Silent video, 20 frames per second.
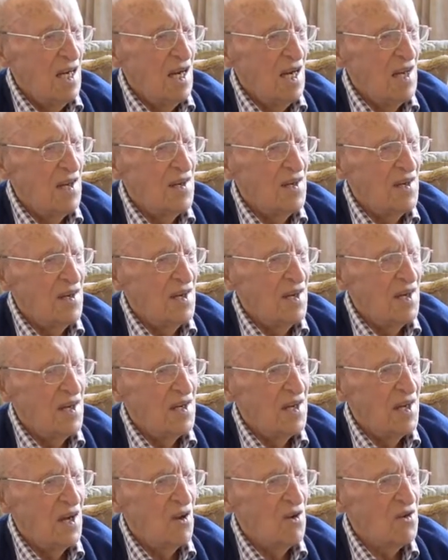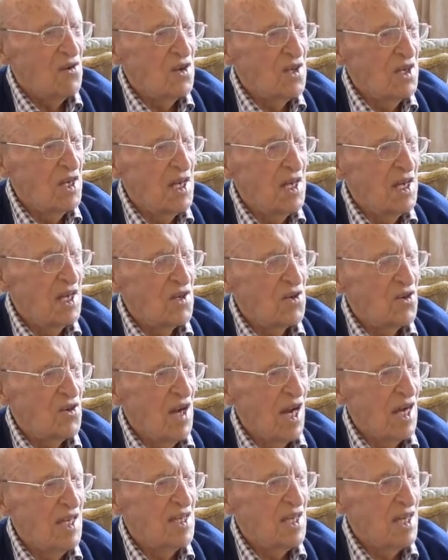and, and Dawson did a
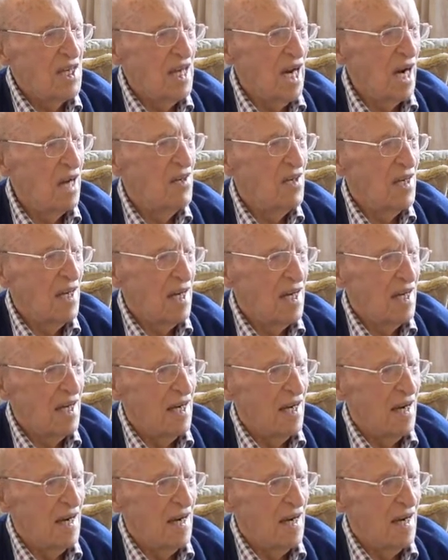stretch carrying.